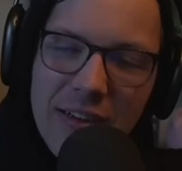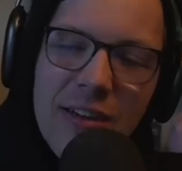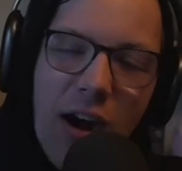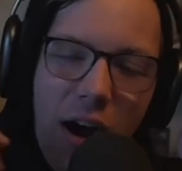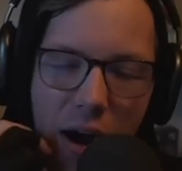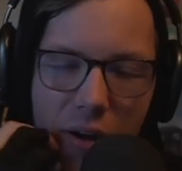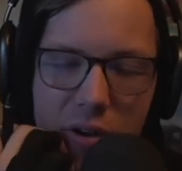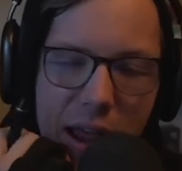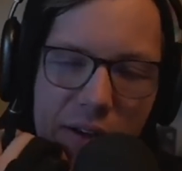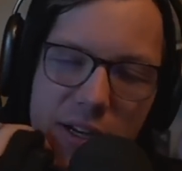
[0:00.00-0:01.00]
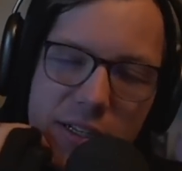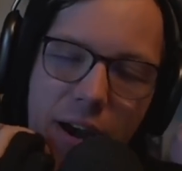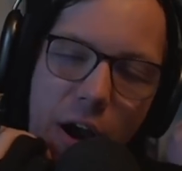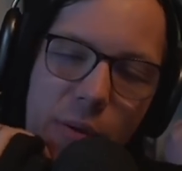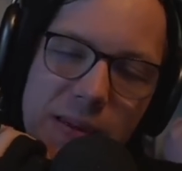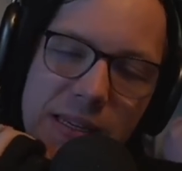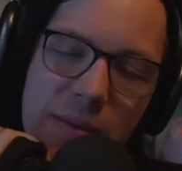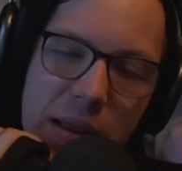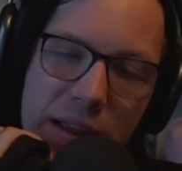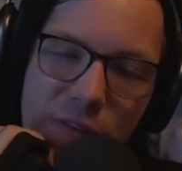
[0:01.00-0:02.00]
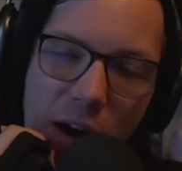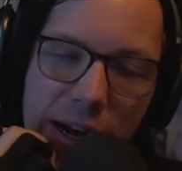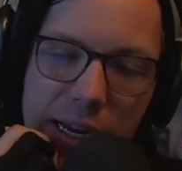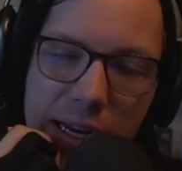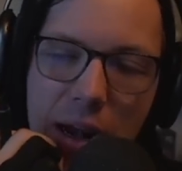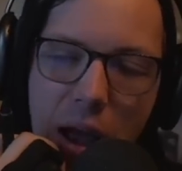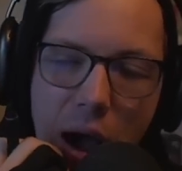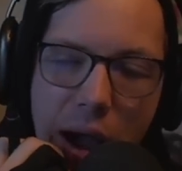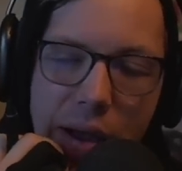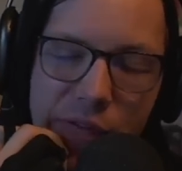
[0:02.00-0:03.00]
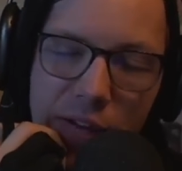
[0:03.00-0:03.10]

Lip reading: I've never doped in me fucking life.